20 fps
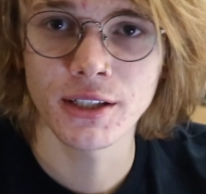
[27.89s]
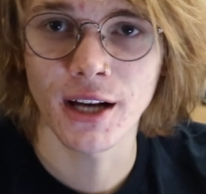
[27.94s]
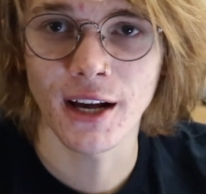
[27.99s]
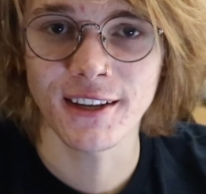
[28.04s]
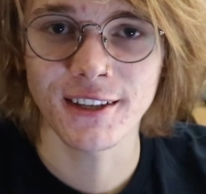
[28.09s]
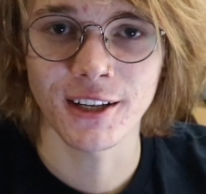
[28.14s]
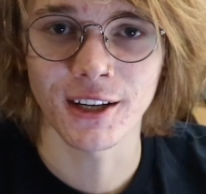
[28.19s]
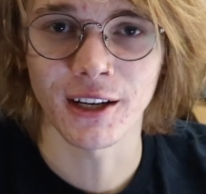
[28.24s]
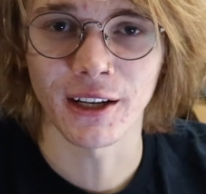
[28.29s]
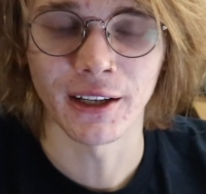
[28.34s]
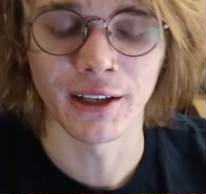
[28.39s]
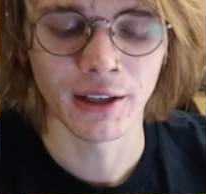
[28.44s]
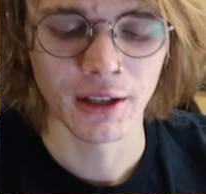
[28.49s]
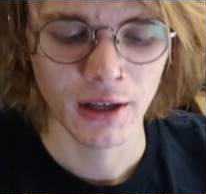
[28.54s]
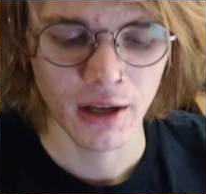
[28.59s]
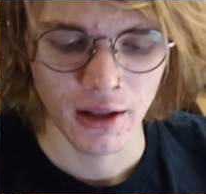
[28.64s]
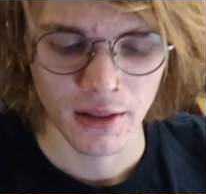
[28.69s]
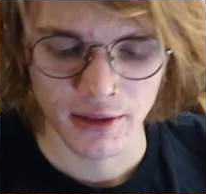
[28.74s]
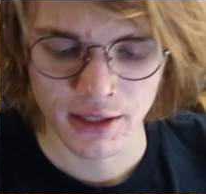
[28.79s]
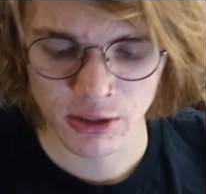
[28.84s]
Nikon.
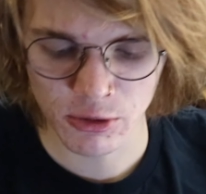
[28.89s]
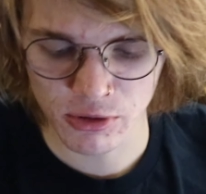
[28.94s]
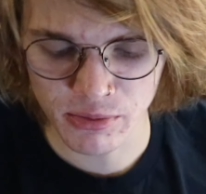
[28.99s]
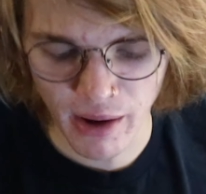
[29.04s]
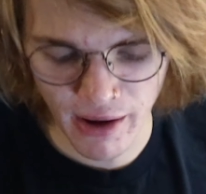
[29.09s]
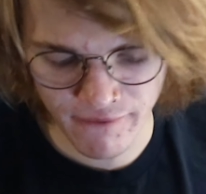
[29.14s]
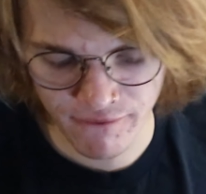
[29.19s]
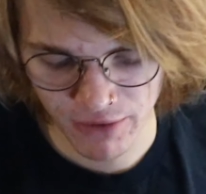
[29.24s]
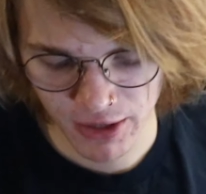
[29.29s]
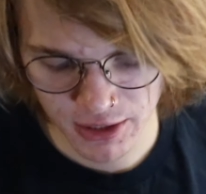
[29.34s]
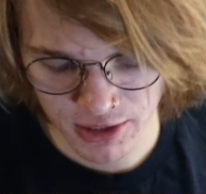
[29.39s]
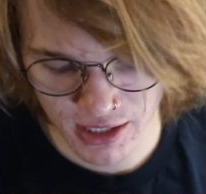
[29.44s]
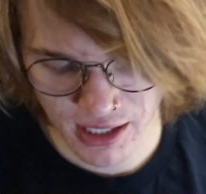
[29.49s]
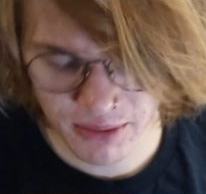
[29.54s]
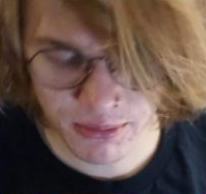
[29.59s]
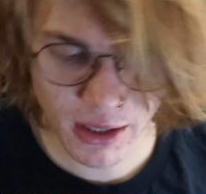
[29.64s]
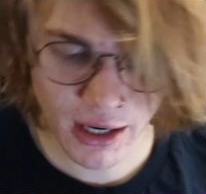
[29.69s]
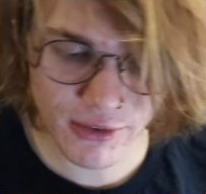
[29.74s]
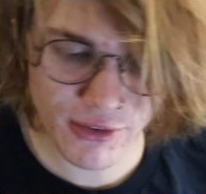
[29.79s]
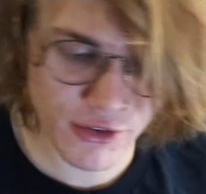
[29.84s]
This was my first
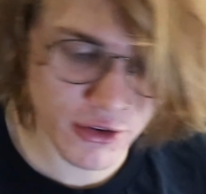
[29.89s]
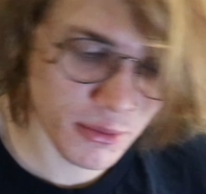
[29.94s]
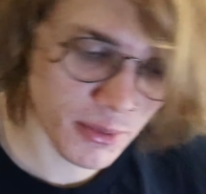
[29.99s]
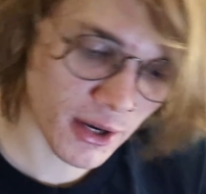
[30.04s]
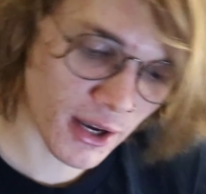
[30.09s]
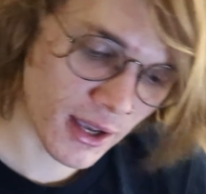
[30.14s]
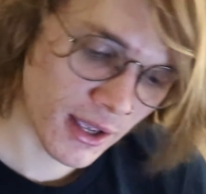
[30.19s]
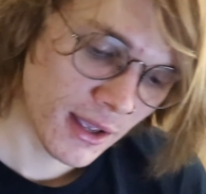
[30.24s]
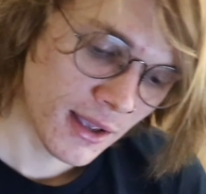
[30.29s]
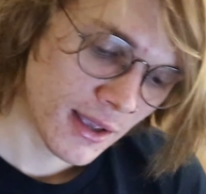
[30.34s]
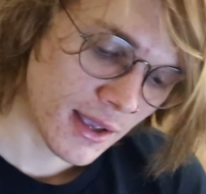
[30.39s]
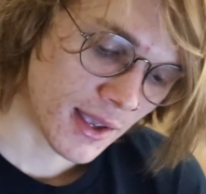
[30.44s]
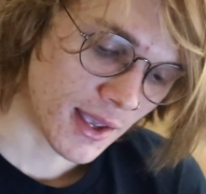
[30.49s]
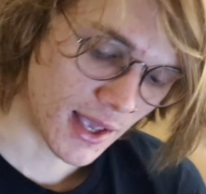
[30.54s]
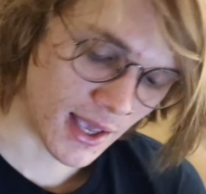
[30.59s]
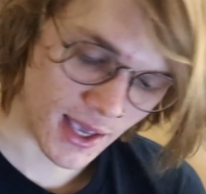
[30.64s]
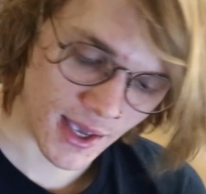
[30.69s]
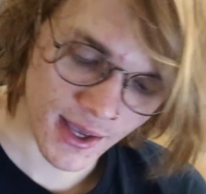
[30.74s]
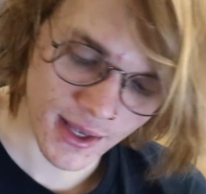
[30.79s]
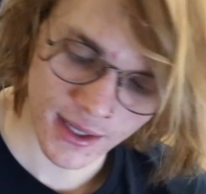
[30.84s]
camera I've ever bought,
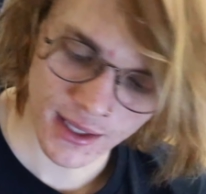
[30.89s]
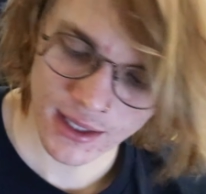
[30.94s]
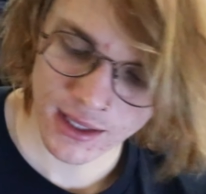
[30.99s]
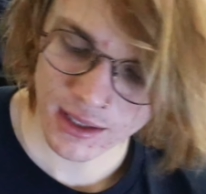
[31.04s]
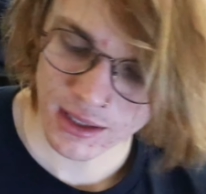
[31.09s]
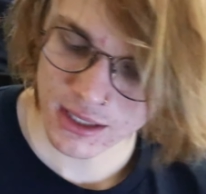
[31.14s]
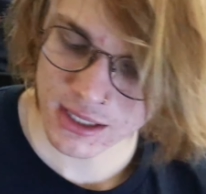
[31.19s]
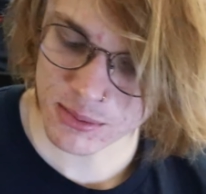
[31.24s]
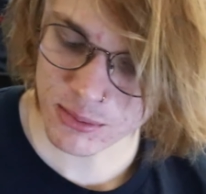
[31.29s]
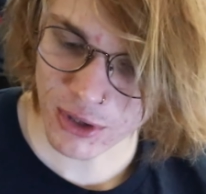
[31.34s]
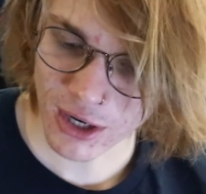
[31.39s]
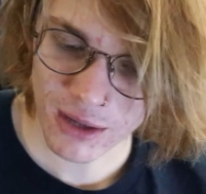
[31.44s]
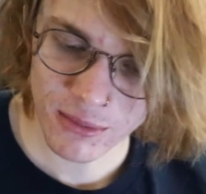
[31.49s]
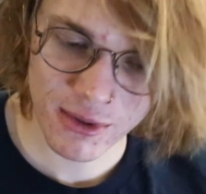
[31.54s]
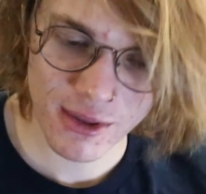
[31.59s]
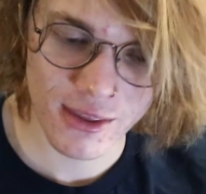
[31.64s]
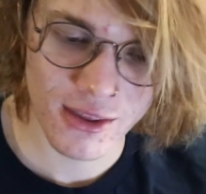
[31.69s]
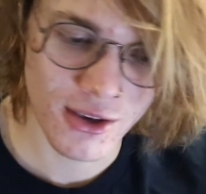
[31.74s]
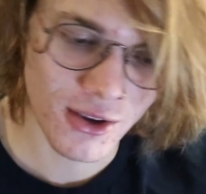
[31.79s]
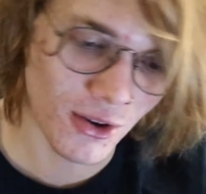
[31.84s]
and it is
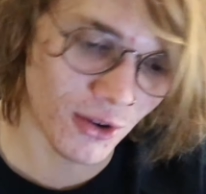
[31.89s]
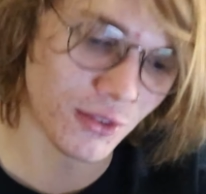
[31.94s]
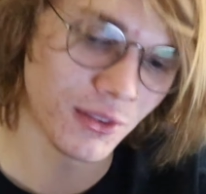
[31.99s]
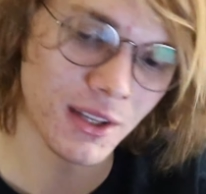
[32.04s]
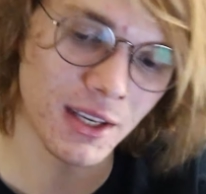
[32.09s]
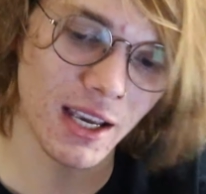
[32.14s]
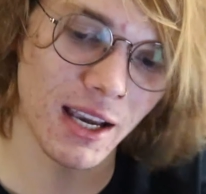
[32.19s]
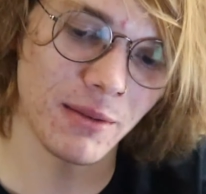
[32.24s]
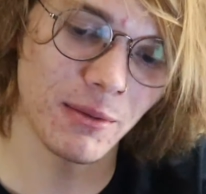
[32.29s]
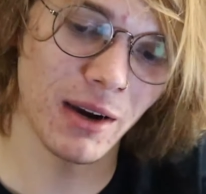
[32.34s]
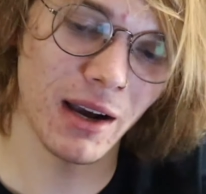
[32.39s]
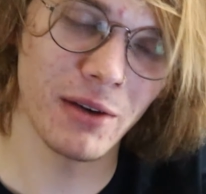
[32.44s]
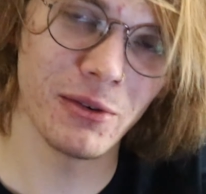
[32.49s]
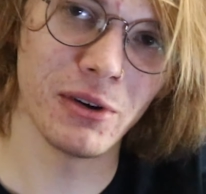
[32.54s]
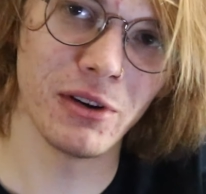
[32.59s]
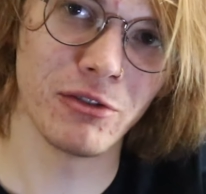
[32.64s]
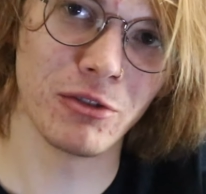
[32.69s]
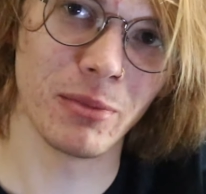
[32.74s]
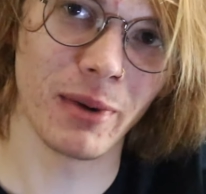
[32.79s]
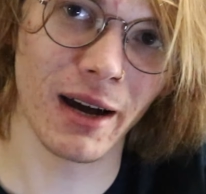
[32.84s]
probably the only camera I
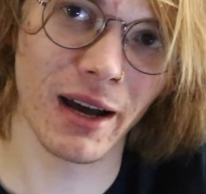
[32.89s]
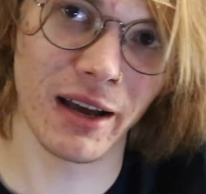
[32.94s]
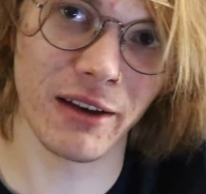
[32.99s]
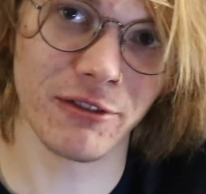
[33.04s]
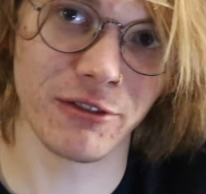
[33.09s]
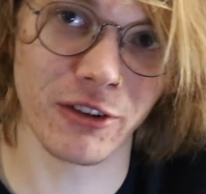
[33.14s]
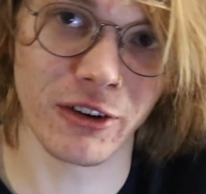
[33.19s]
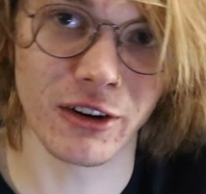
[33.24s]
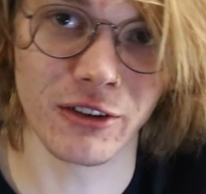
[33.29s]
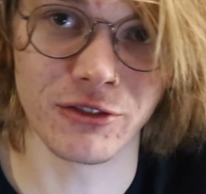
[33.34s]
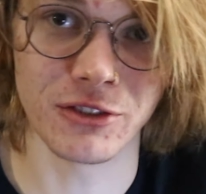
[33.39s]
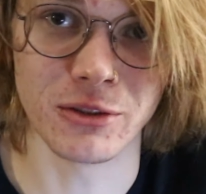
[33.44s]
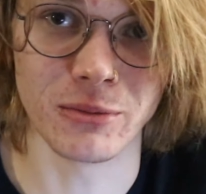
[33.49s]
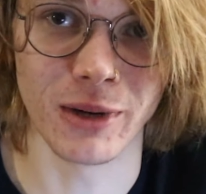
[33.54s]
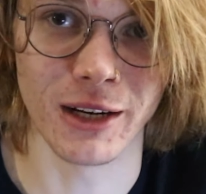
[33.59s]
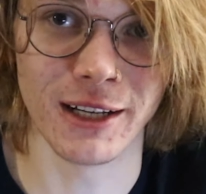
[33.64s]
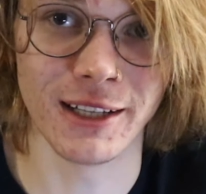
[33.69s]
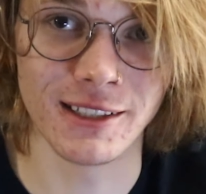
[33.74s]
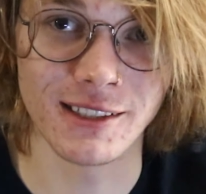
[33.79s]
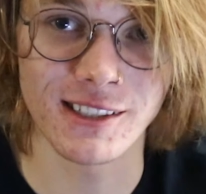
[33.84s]
will ever buy for a few
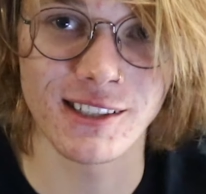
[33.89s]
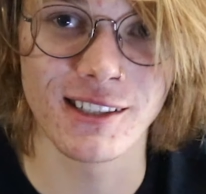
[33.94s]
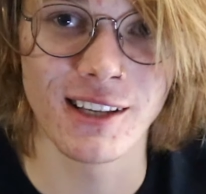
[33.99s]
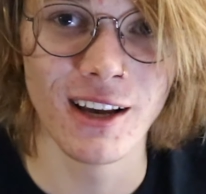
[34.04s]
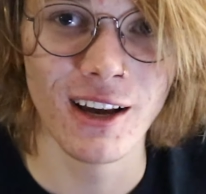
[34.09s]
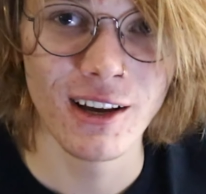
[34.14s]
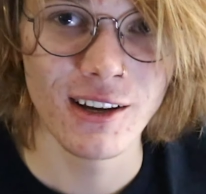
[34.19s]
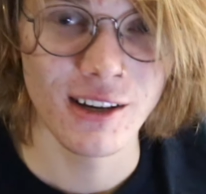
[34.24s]
months.